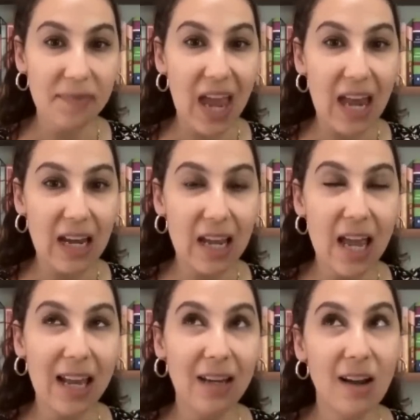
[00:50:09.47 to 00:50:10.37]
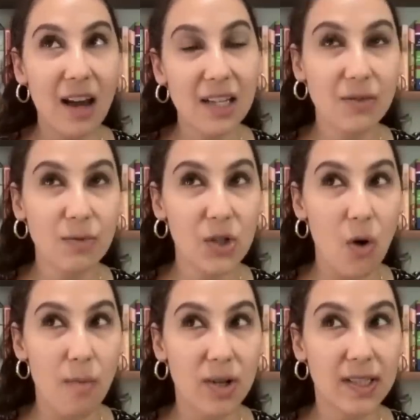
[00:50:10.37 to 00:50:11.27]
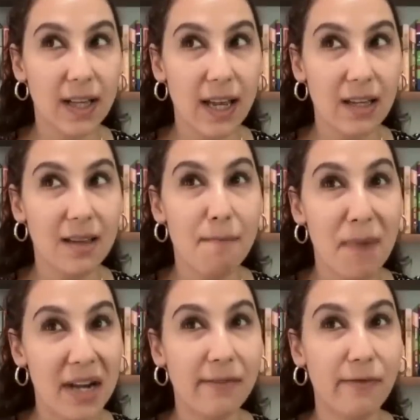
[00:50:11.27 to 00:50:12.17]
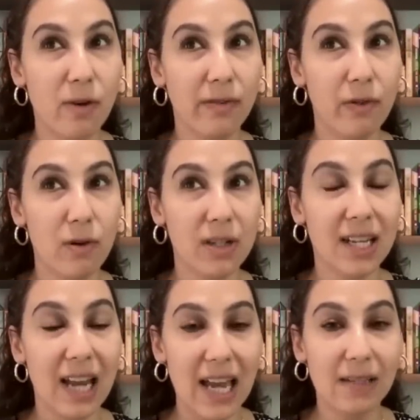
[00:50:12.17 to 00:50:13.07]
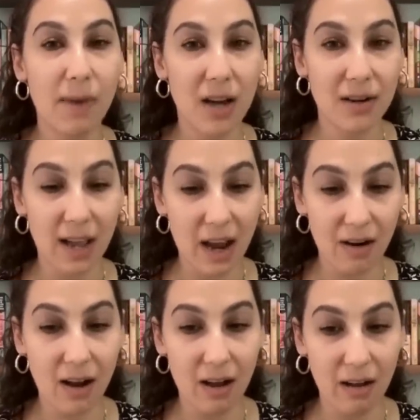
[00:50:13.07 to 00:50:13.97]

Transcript: And and Giannis was almost like the metaphor for today's modern era